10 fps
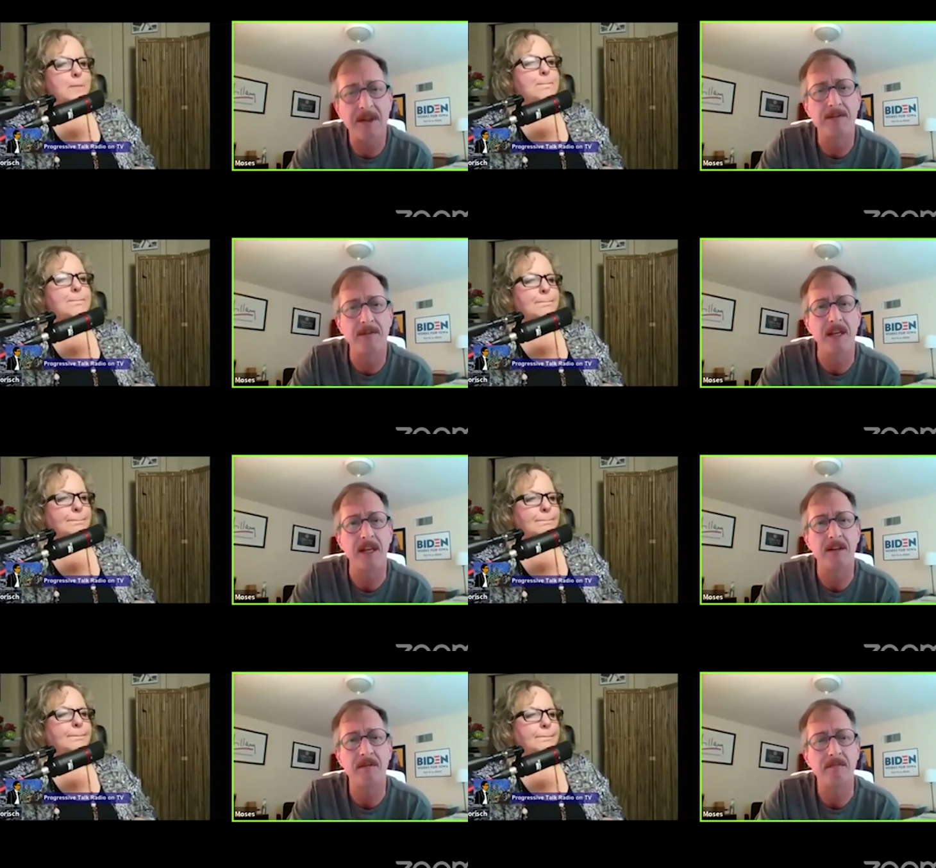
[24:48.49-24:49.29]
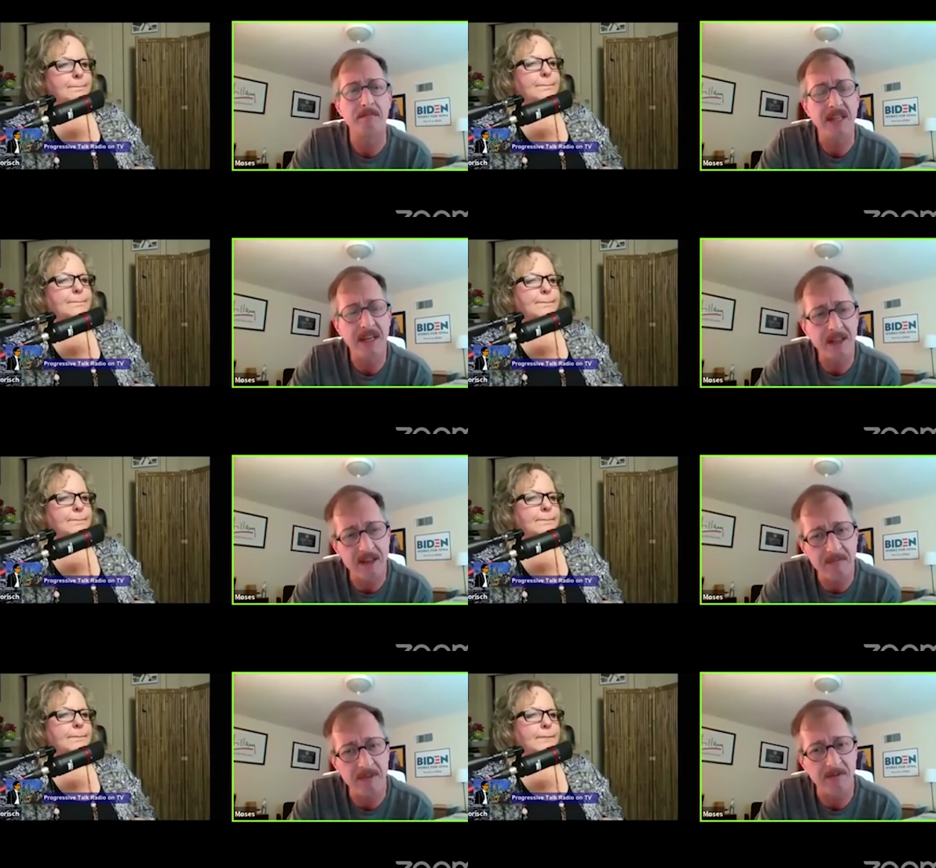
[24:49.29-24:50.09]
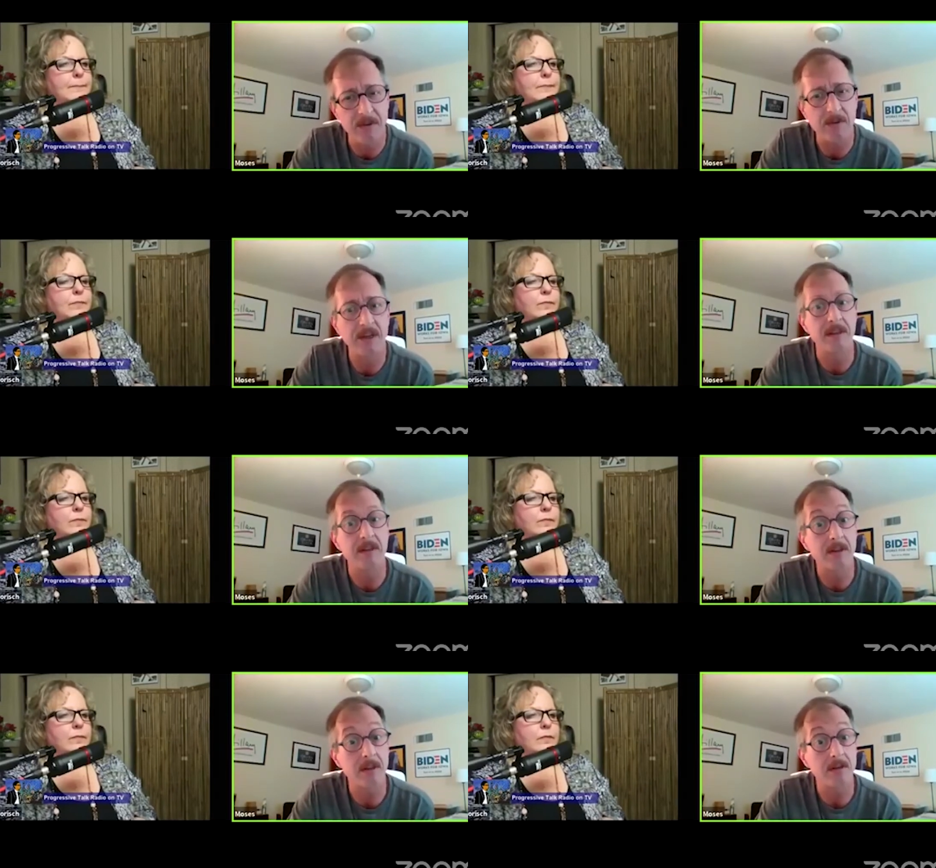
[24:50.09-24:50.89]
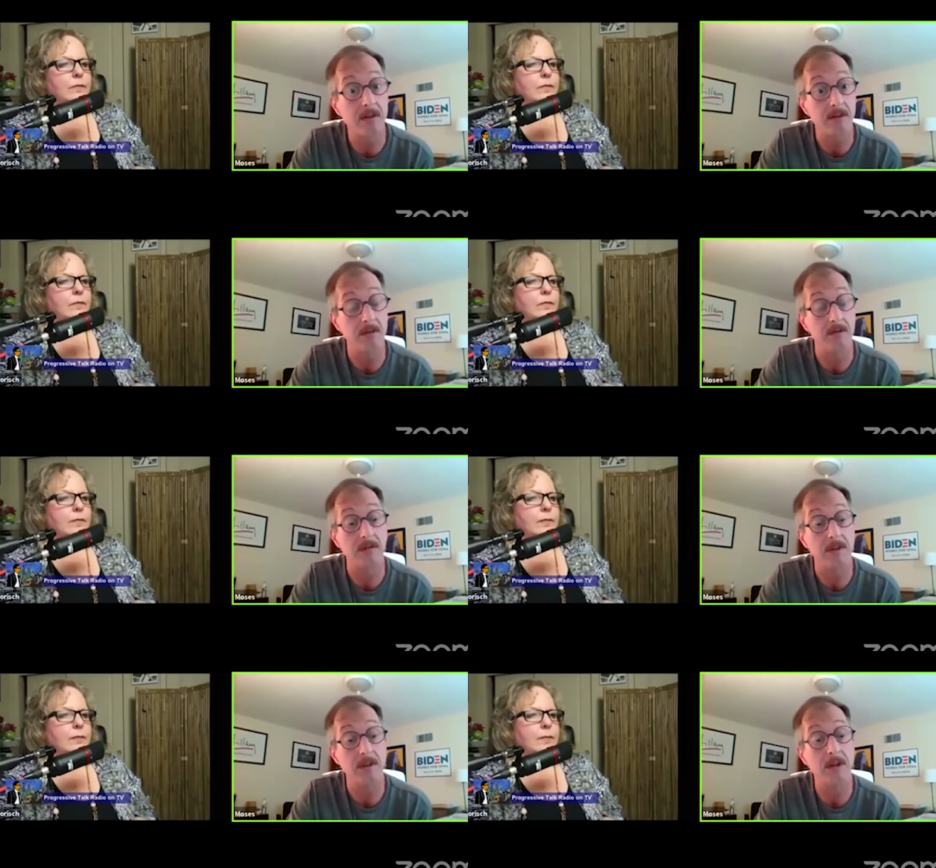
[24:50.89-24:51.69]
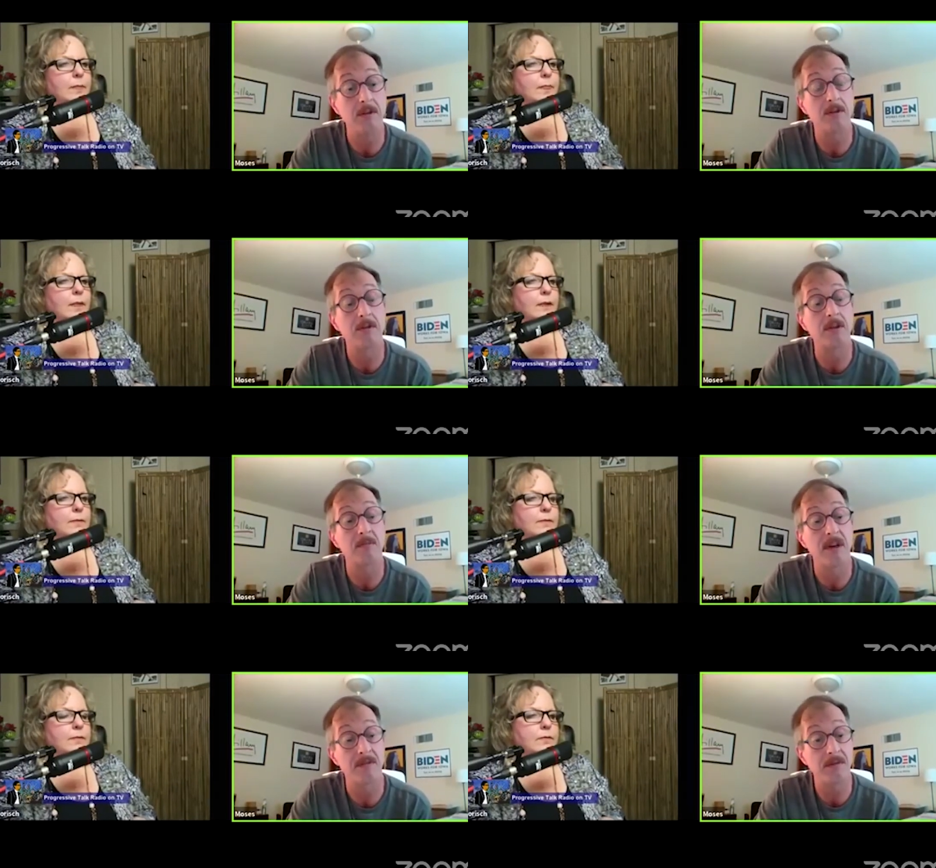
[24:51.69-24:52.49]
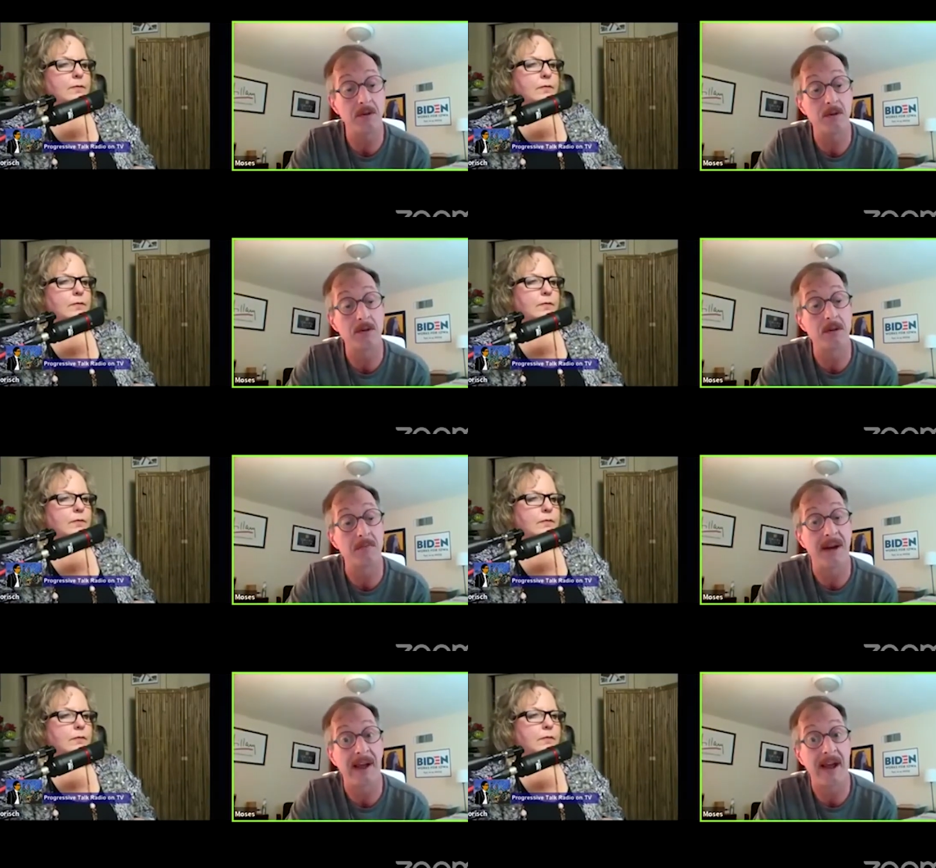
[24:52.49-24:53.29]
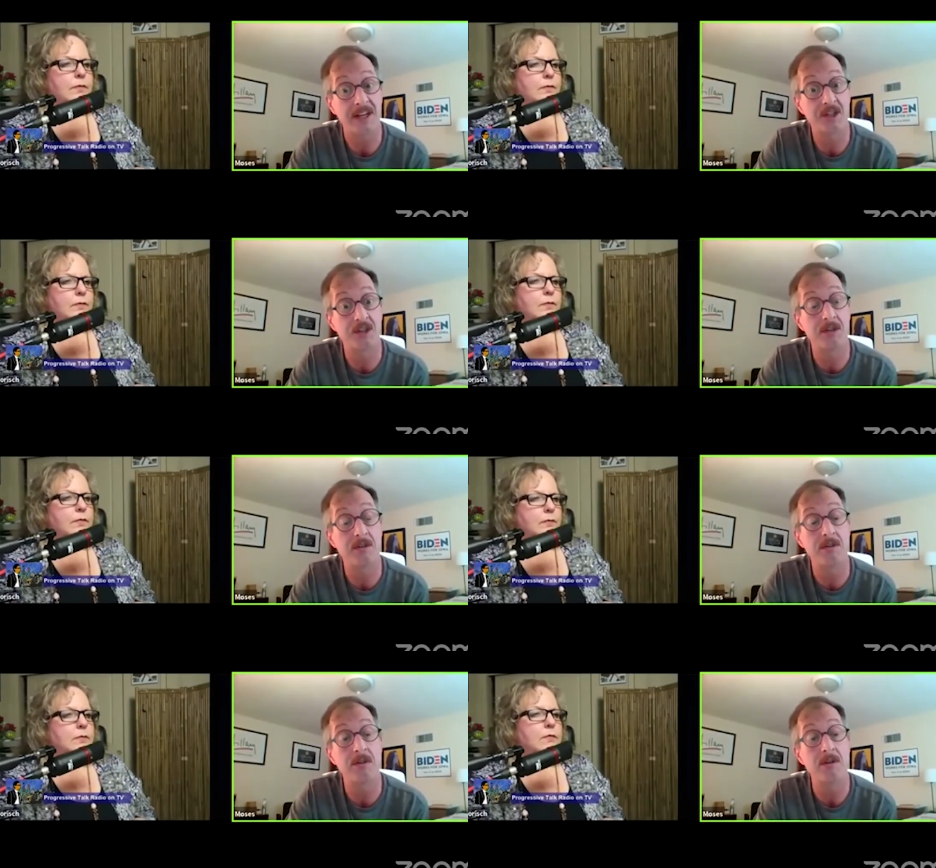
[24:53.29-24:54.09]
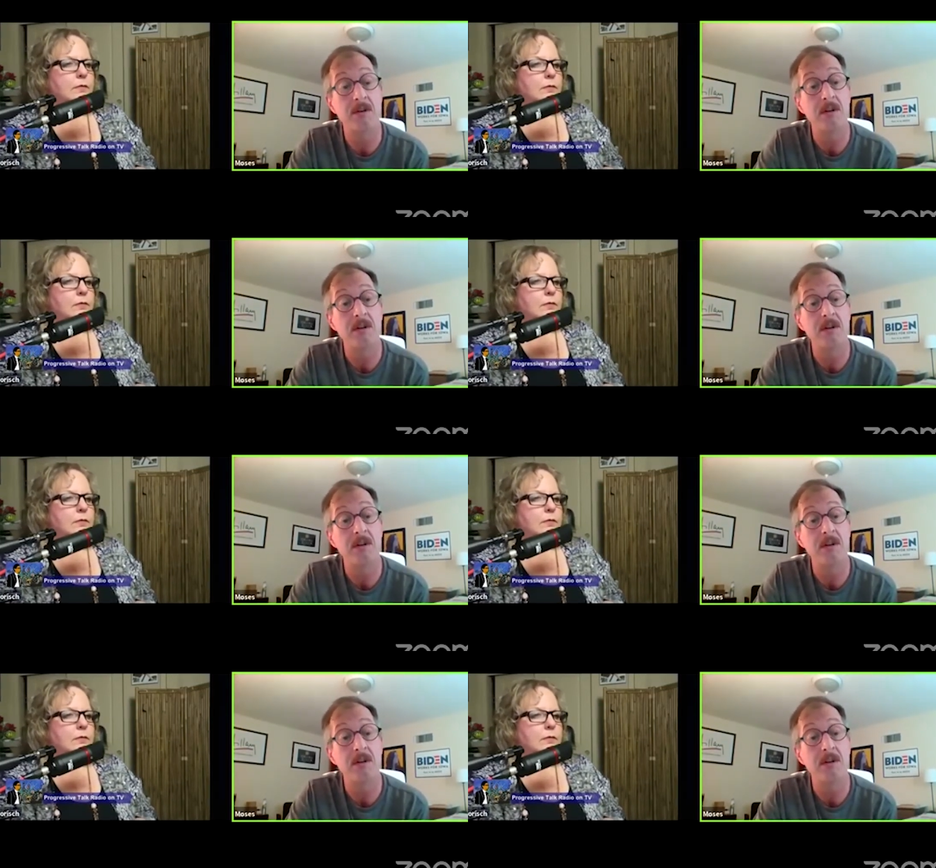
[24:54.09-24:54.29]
Speaker 1: found that because I've been very consistent over the years in my views and my actions,